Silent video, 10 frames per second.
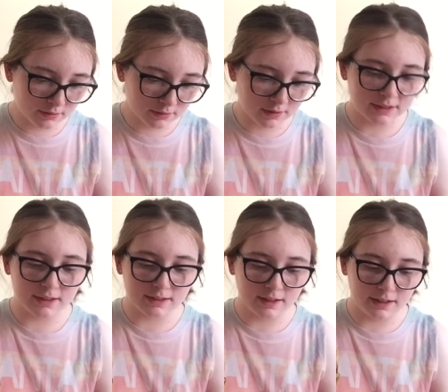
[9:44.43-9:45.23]
so
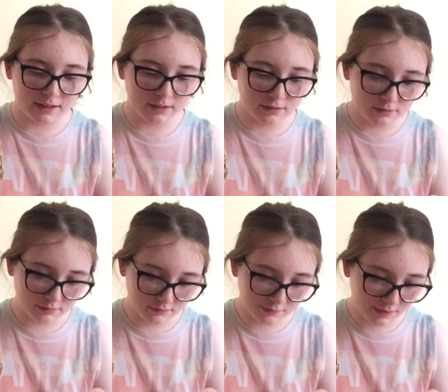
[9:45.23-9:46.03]
this is like
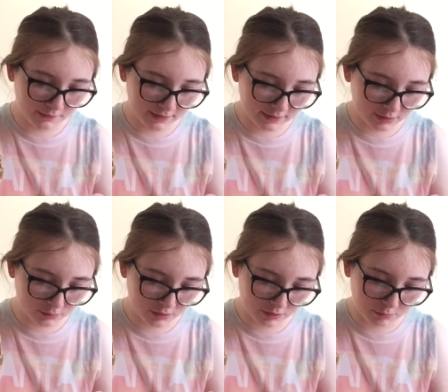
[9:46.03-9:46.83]
I think this is
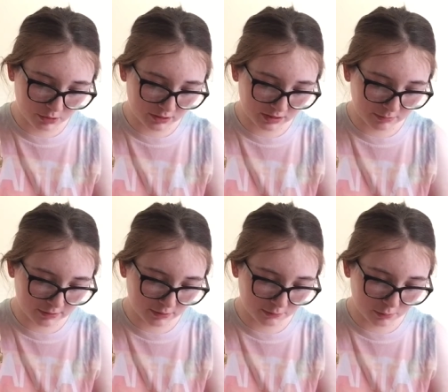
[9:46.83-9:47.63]
one of the most
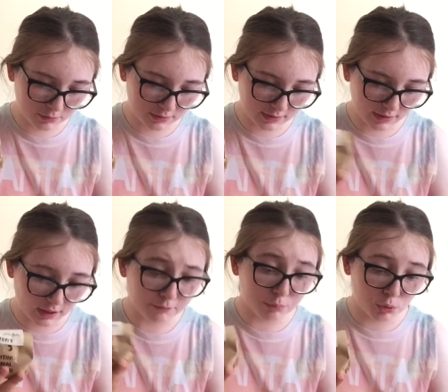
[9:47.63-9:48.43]
expensive ones
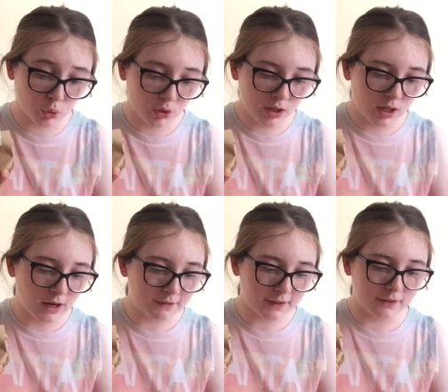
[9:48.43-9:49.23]
I've bought
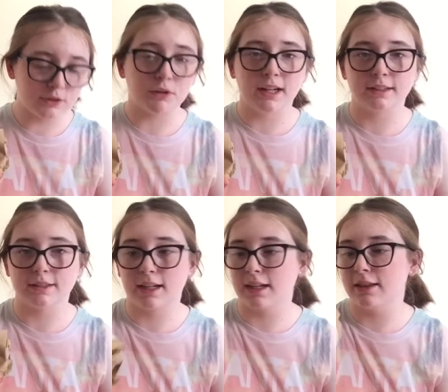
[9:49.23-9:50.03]
other than the
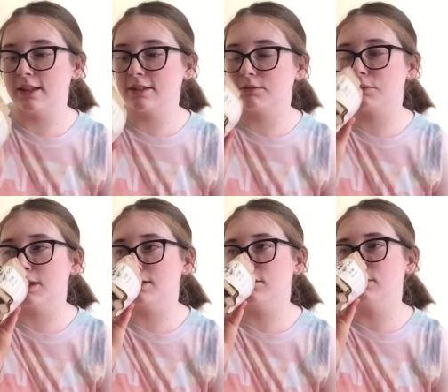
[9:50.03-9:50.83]
dragon's egg and this
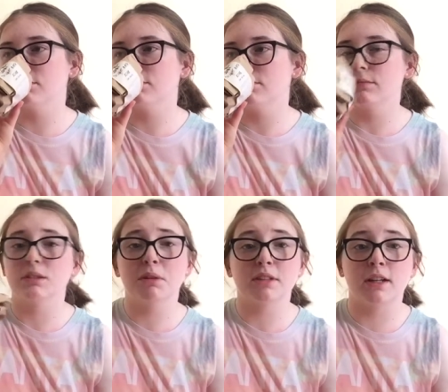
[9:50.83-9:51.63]
smells
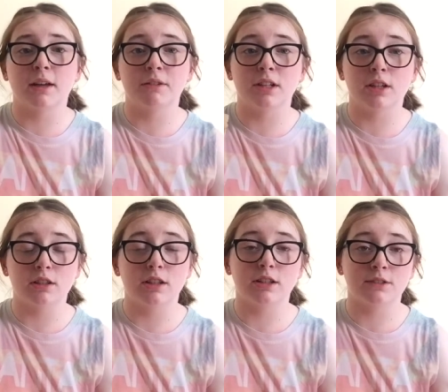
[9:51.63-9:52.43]
smells like lavender
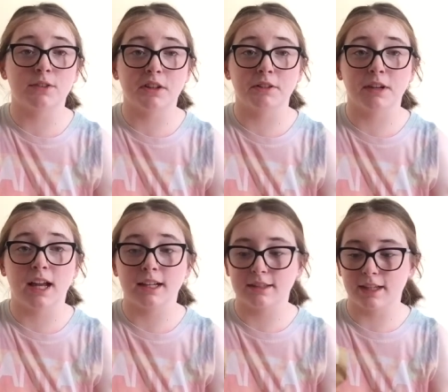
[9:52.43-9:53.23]
and it is very
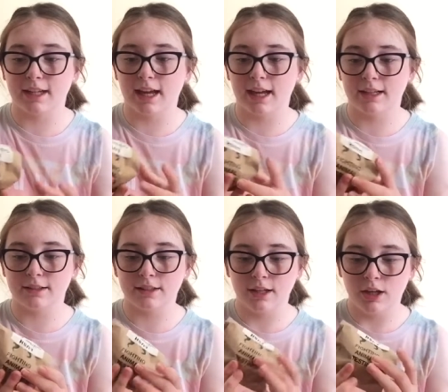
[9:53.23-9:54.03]
relaxing
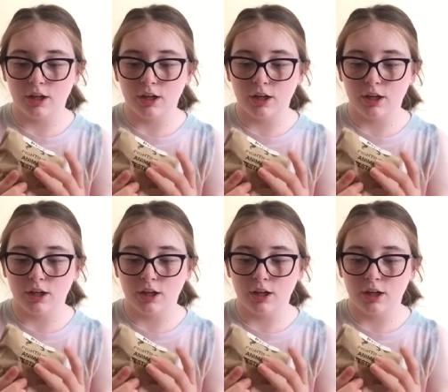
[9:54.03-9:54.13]
and